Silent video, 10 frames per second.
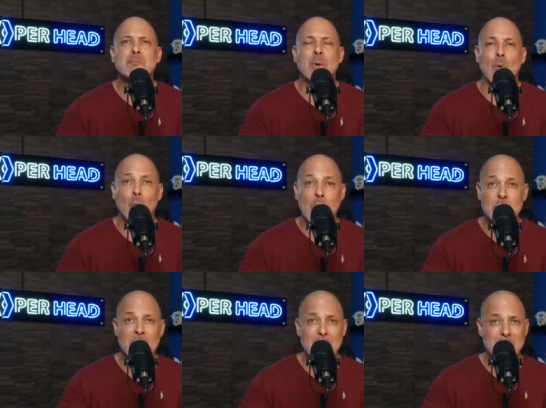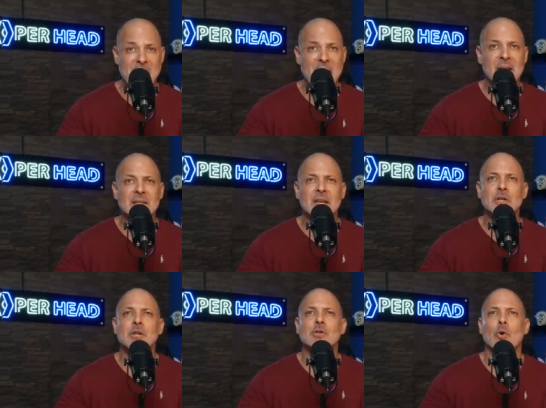but when you get bad
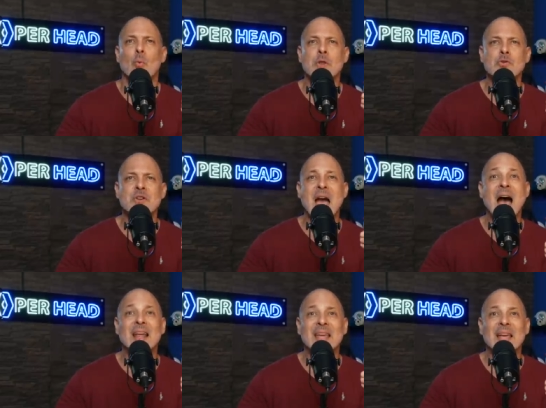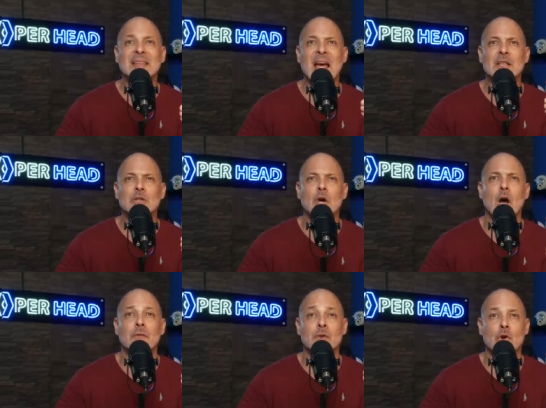conditions or when you got to get that
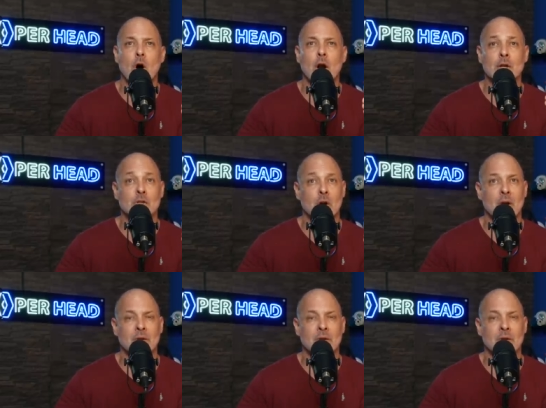tough yardage